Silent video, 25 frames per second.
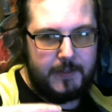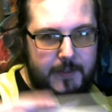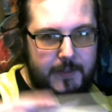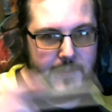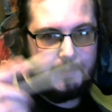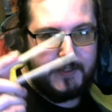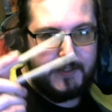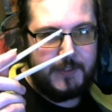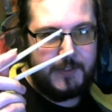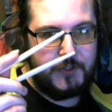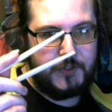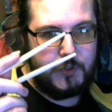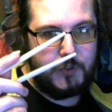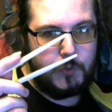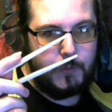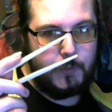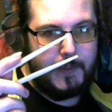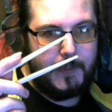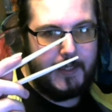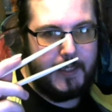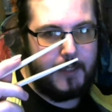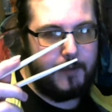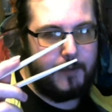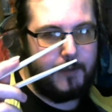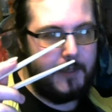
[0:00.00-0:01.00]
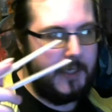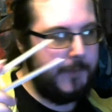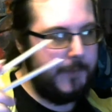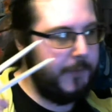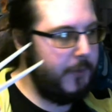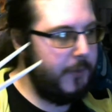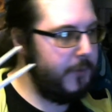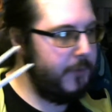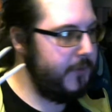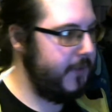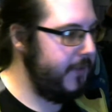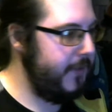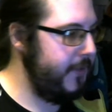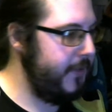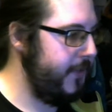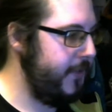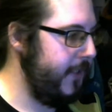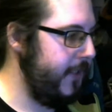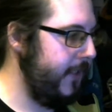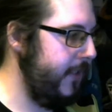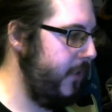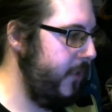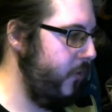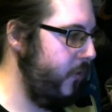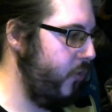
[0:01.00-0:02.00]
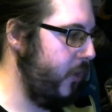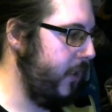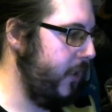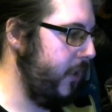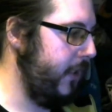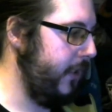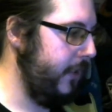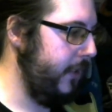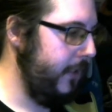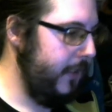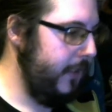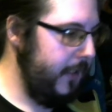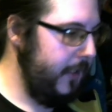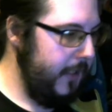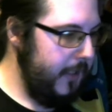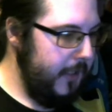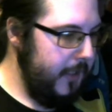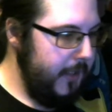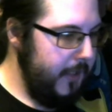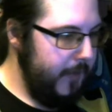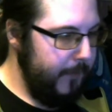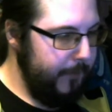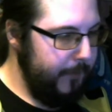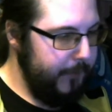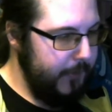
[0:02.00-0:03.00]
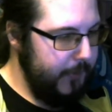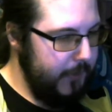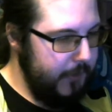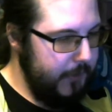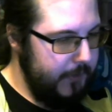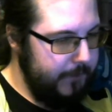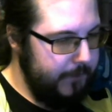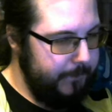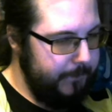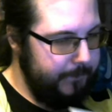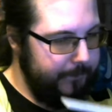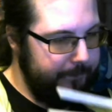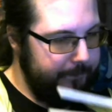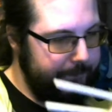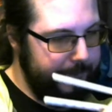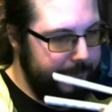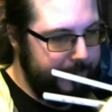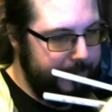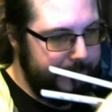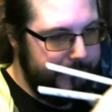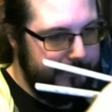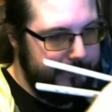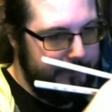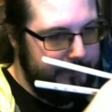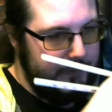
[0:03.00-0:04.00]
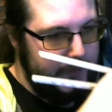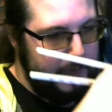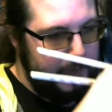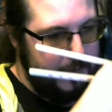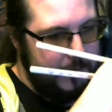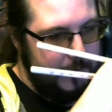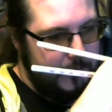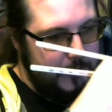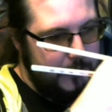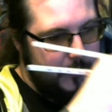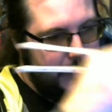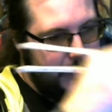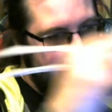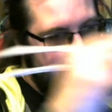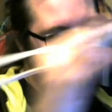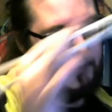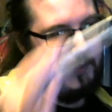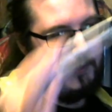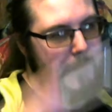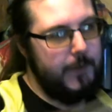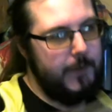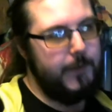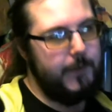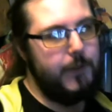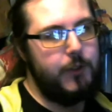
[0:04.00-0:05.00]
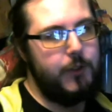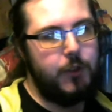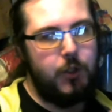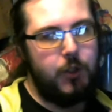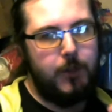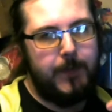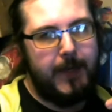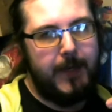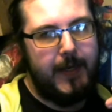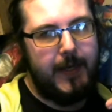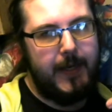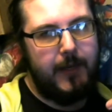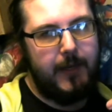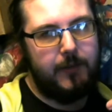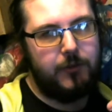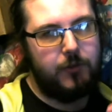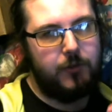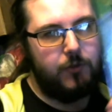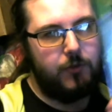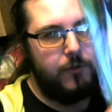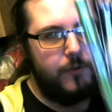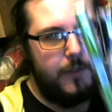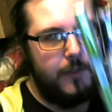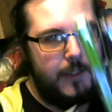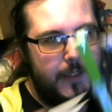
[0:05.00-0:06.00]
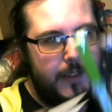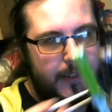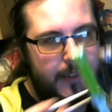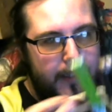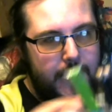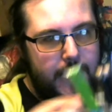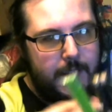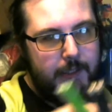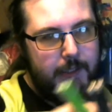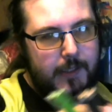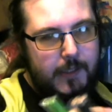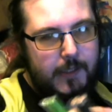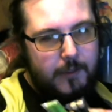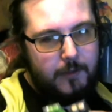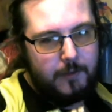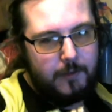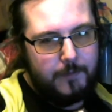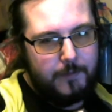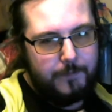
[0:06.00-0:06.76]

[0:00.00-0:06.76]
they're square, I'm used to the cylindrical, but got another 2 pairs right here.